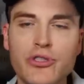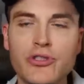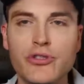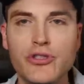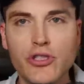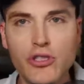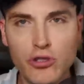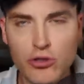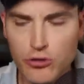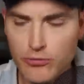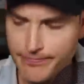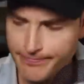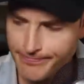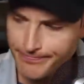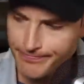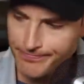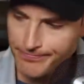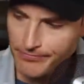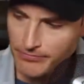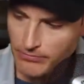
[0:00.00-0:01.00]
to do
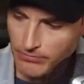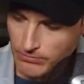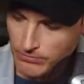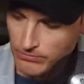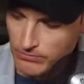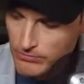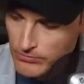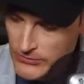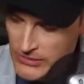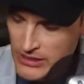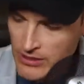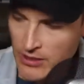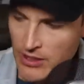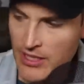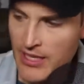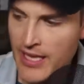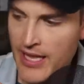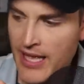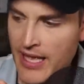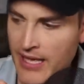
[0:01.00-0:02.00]

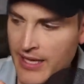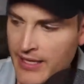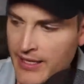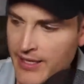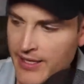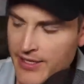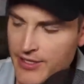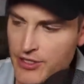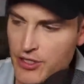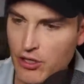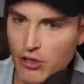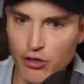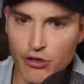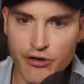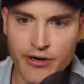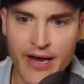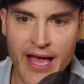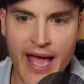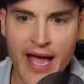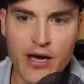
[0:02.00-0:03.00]
is
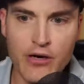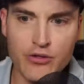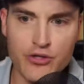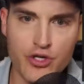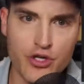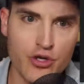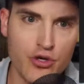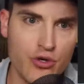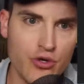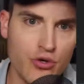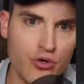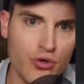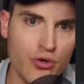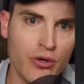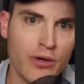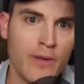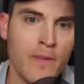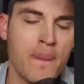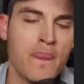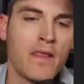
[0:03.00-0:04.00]
learn how
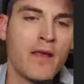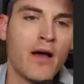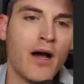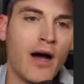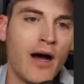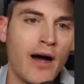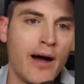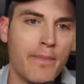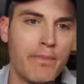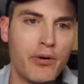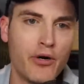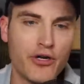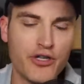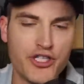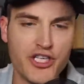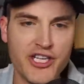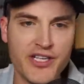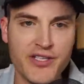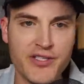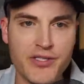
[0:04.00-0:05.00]
to uh,
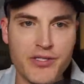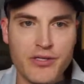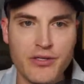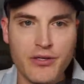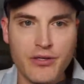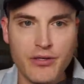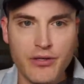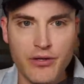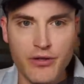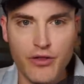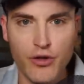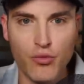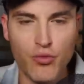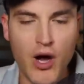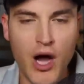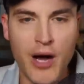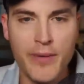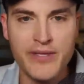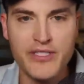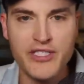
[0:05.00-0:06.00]
purchase the raw